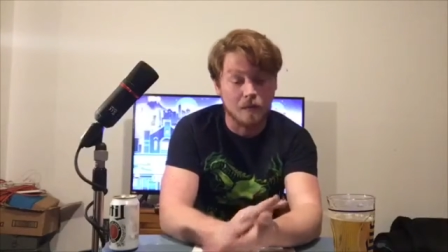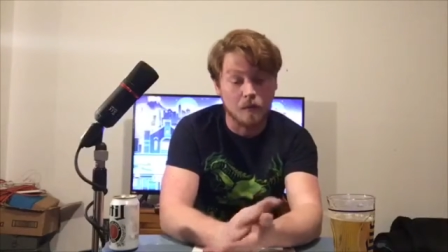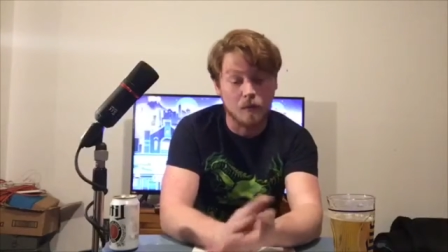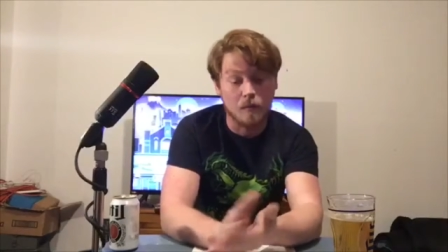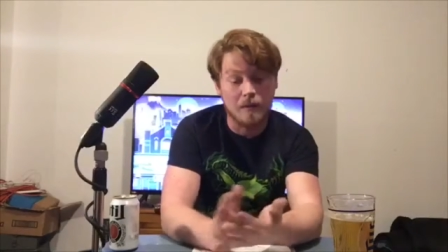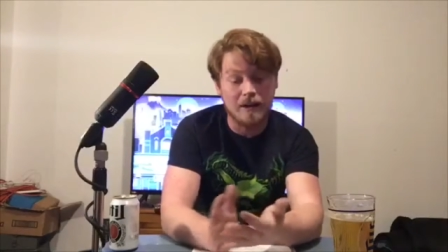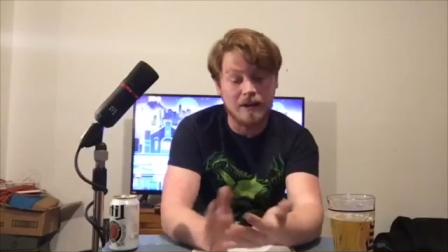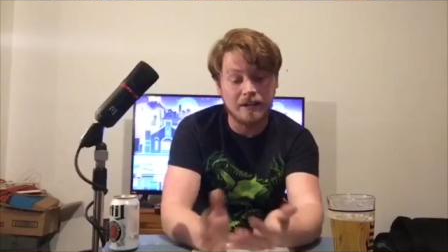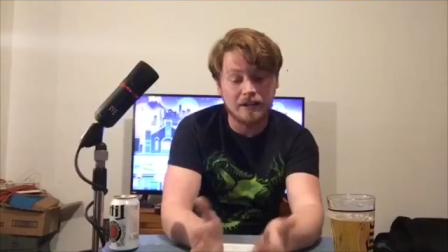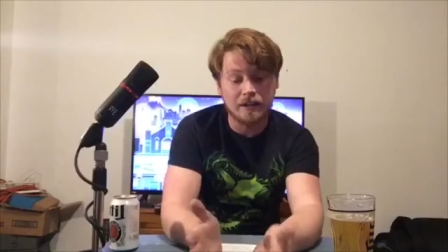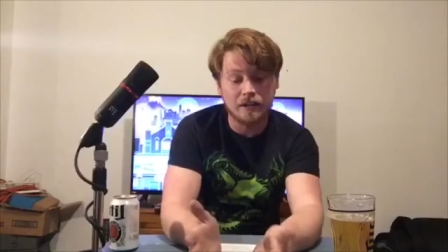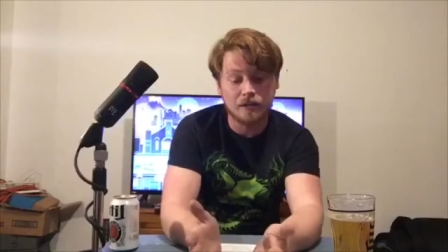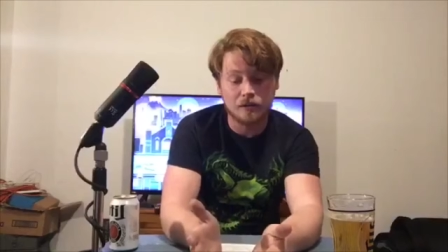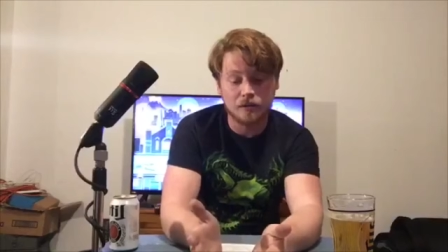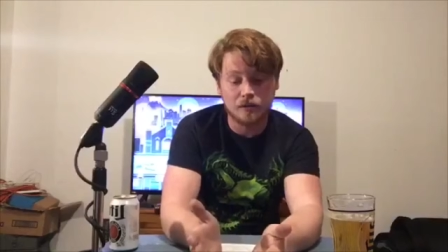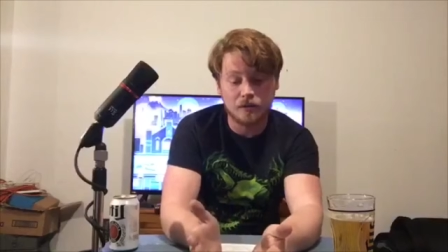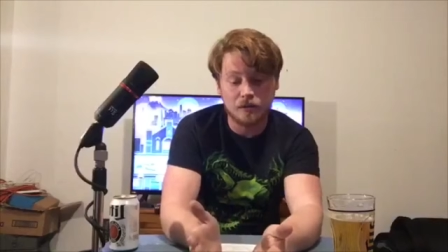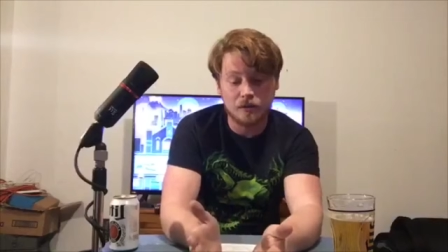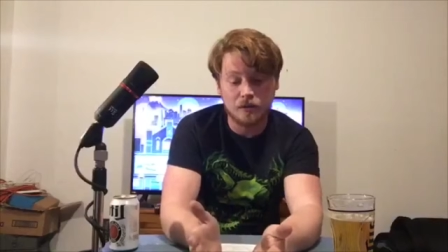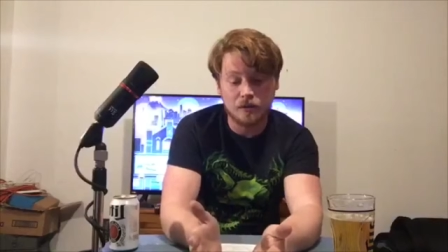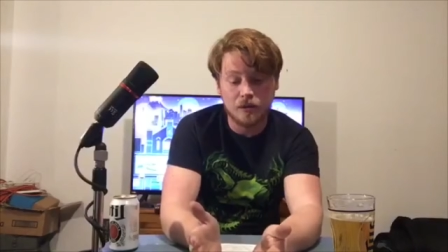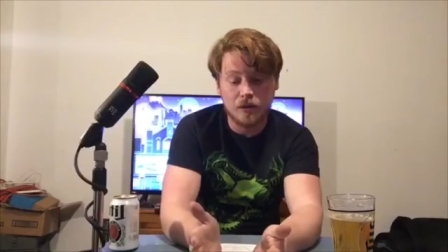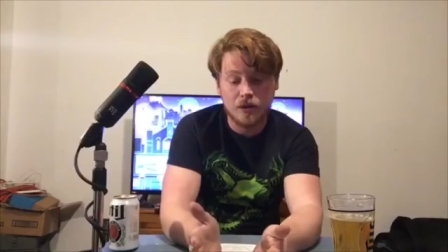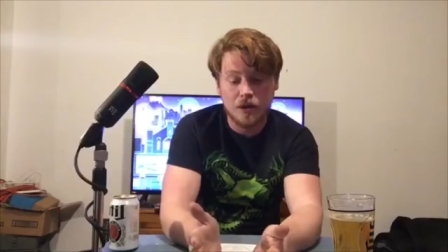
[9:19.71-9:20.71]
Well, Mötley
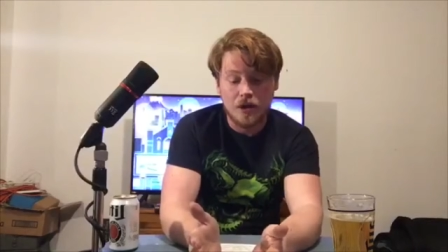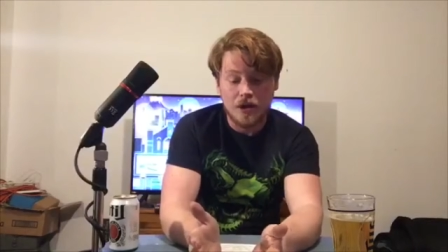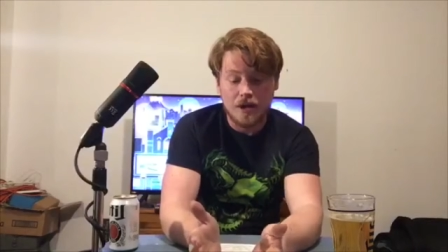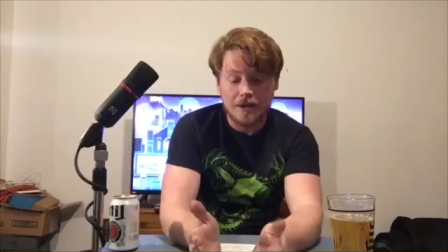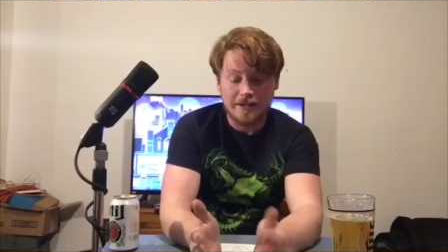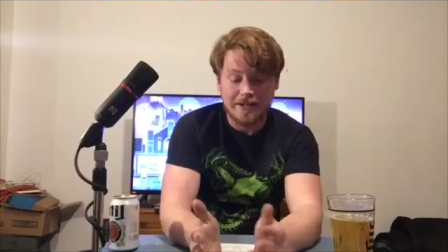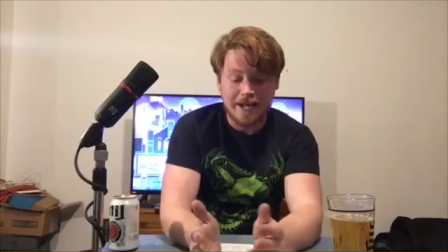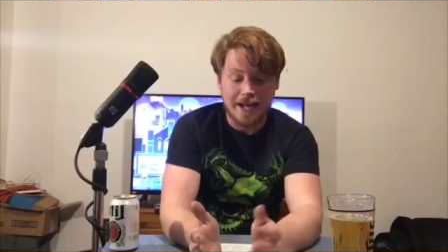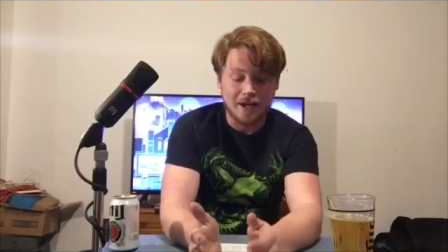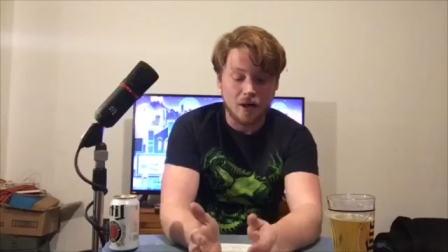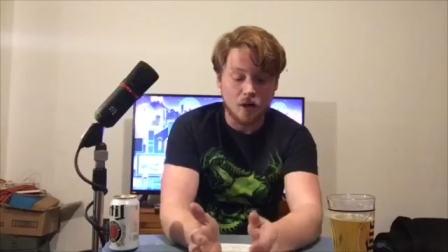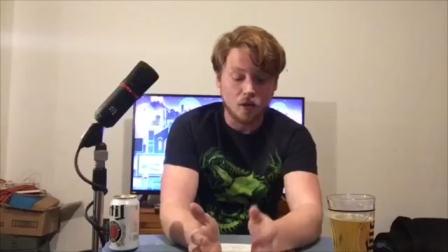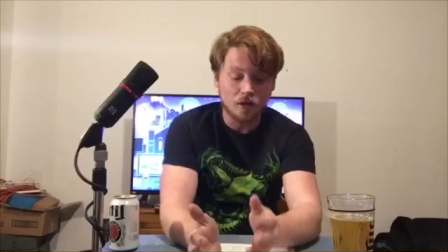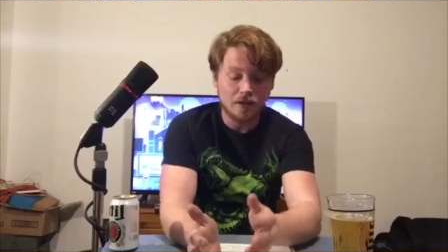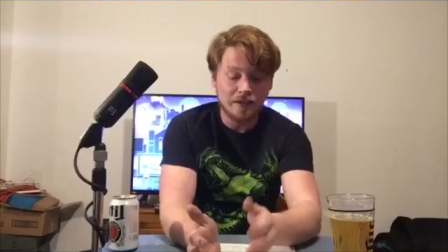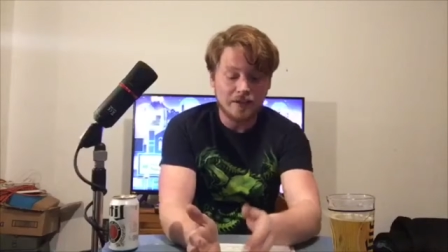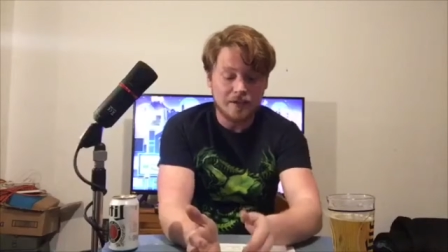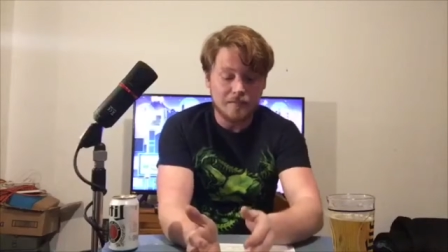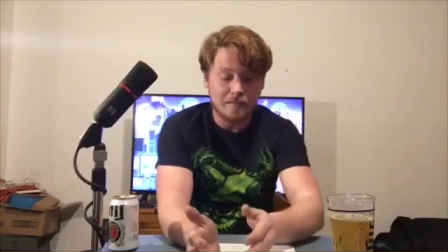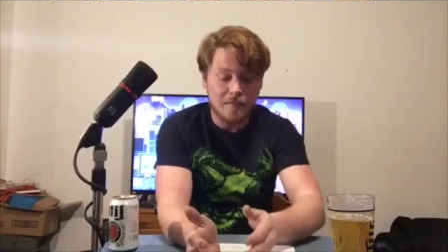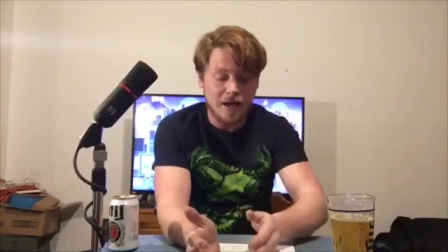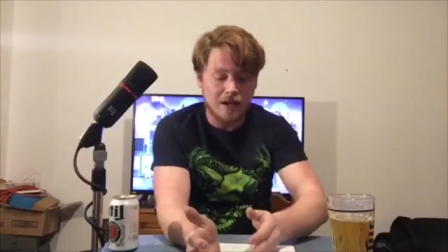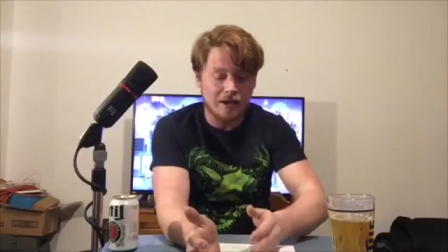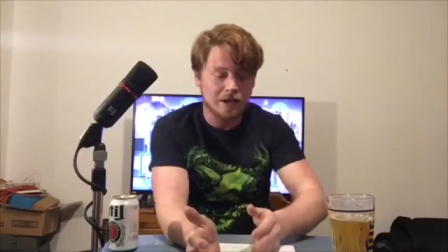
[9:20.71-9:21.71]
Crüe, not only
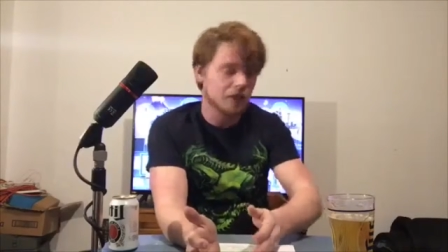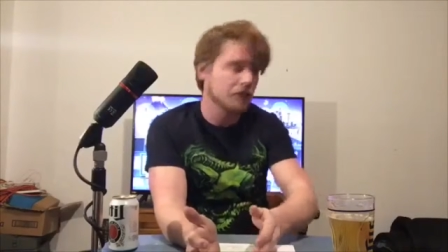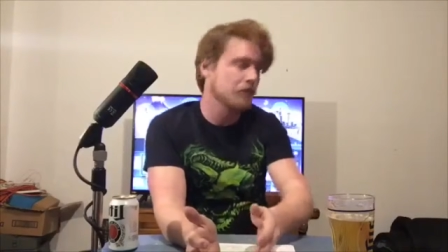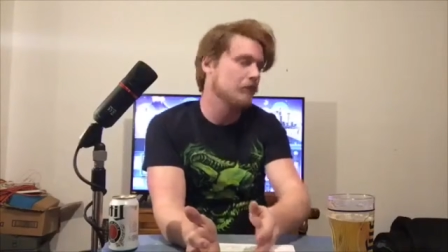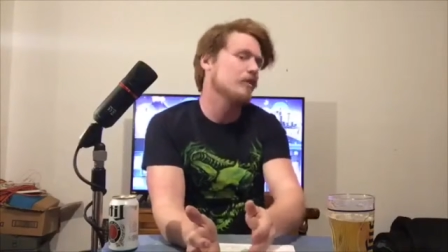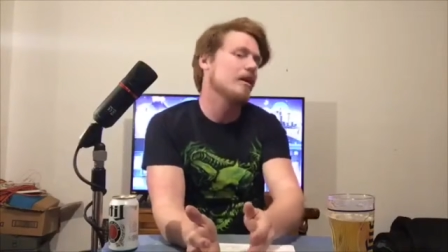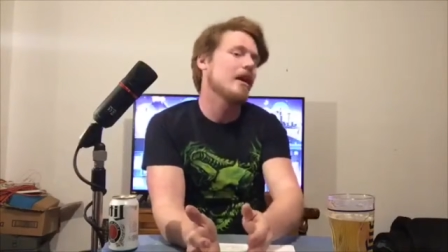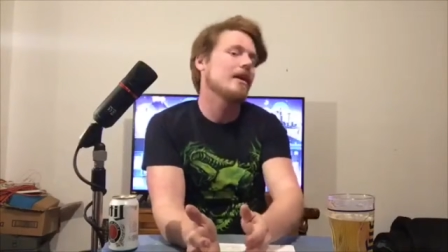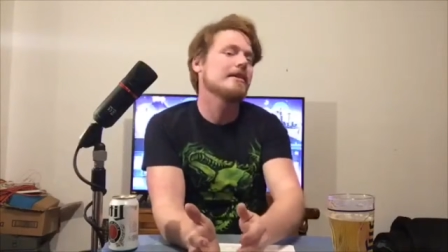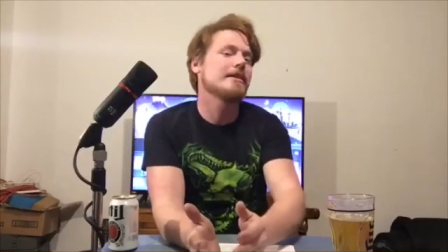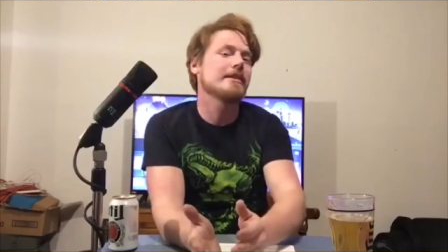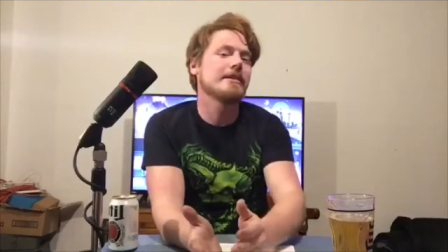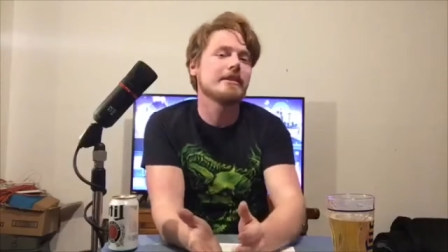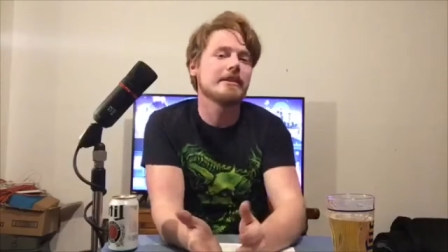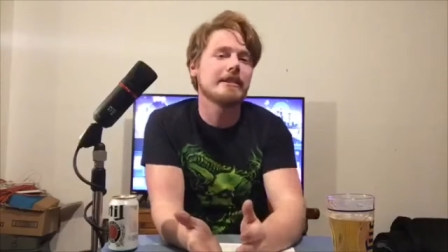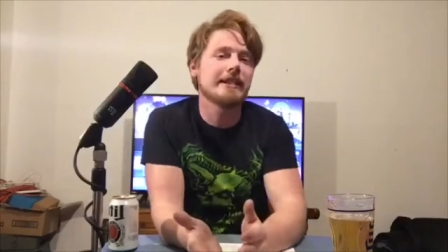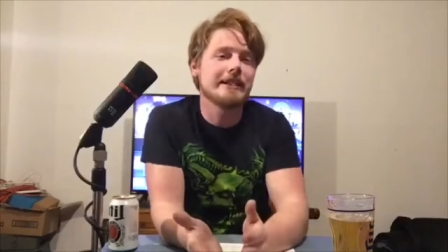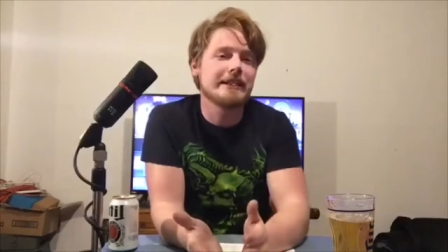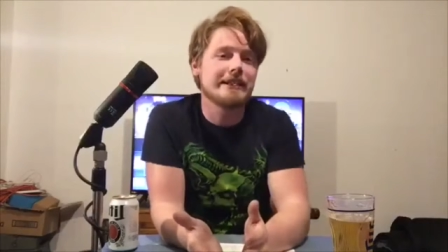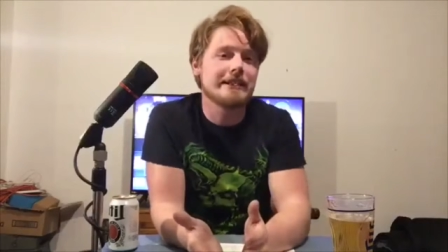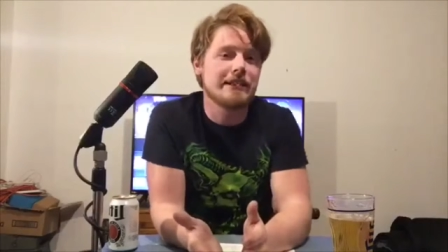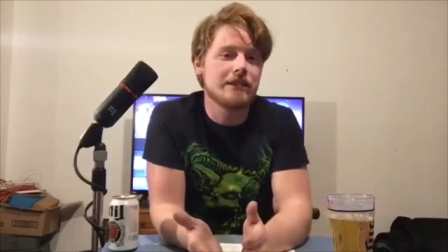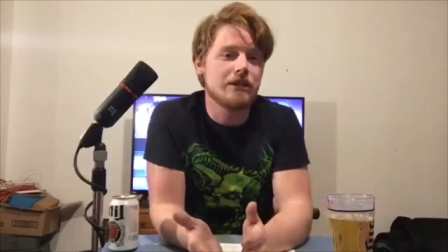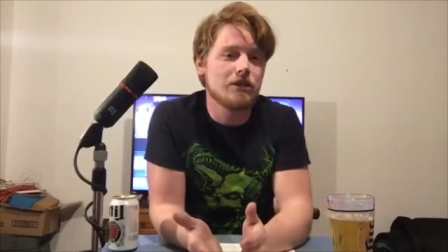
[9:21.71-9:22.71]
did Mötley Crüe not
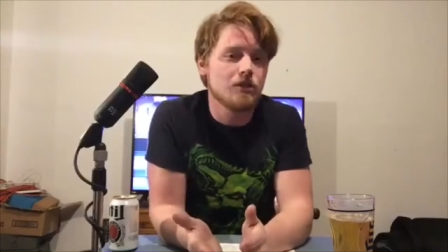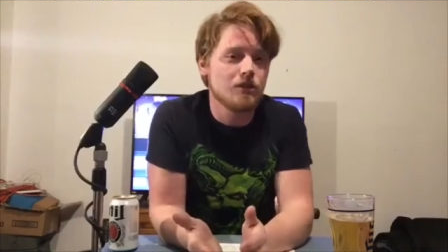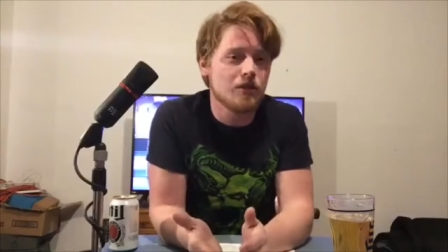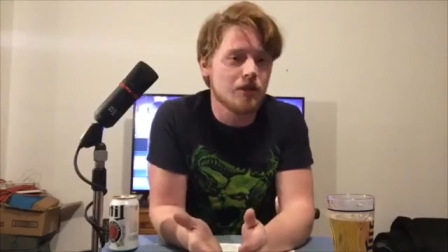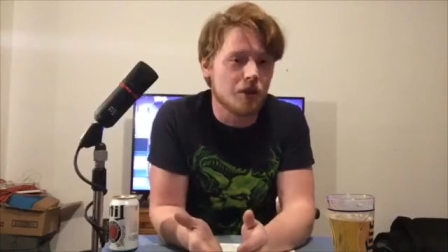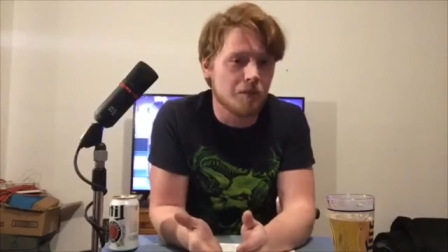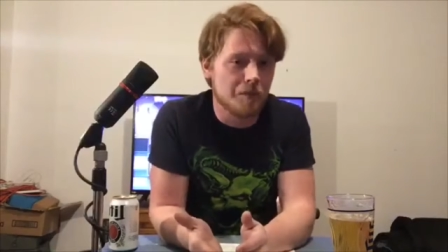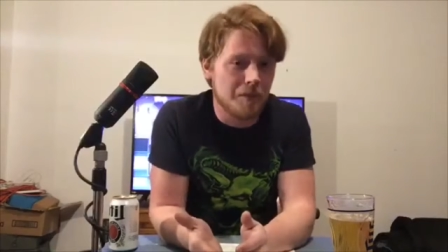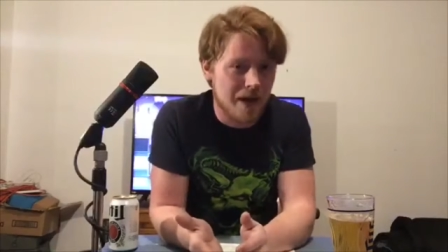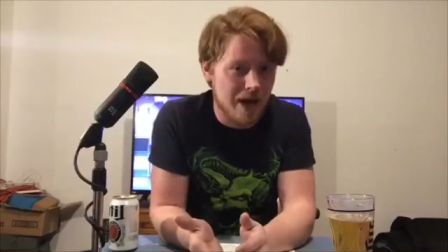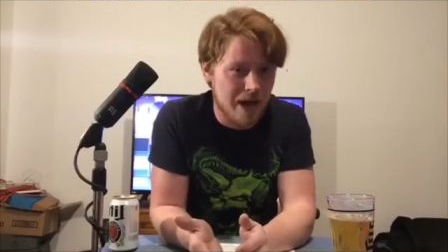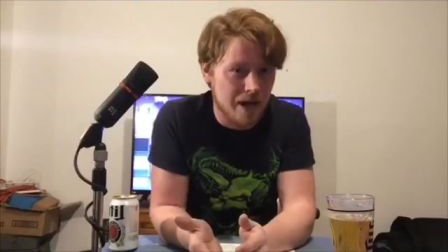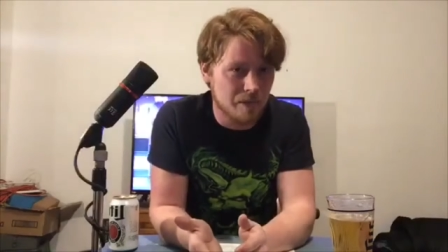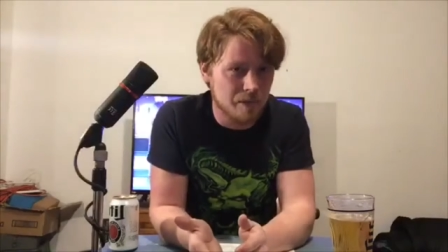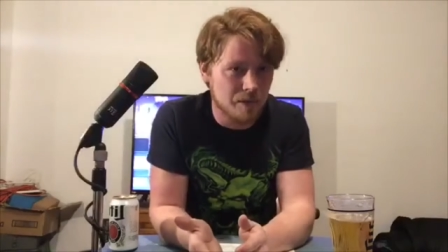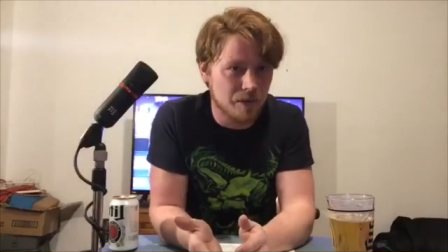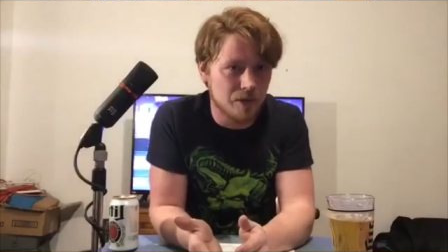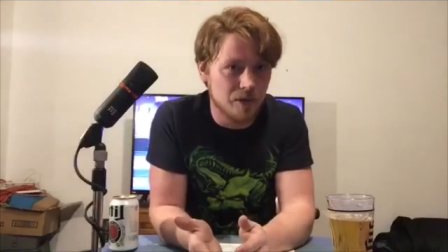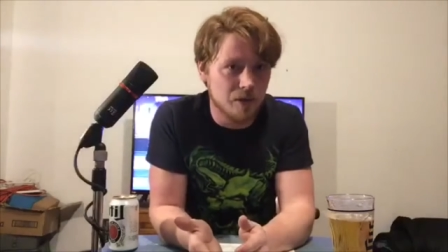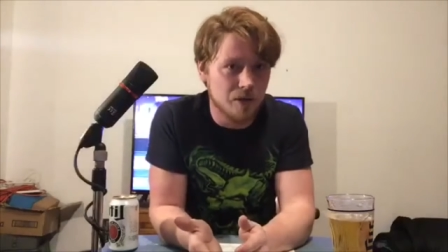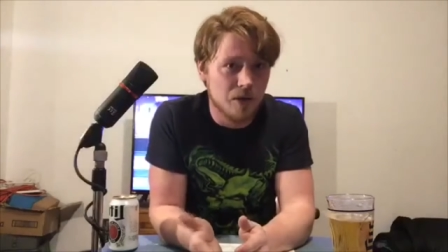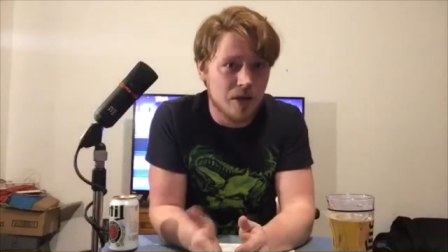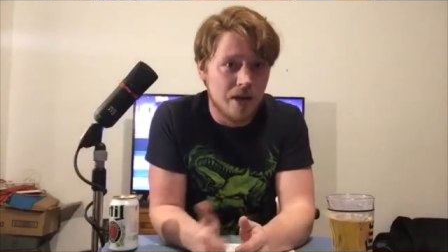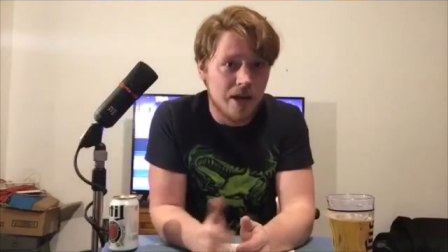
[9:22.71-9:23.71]
get to do their
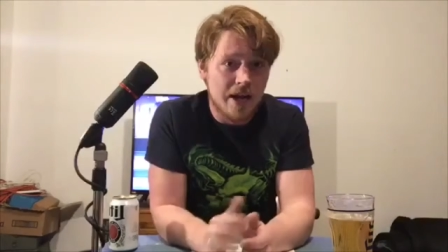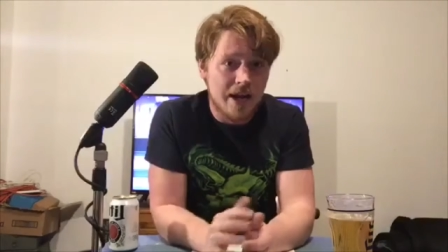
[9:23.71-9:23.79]
pyro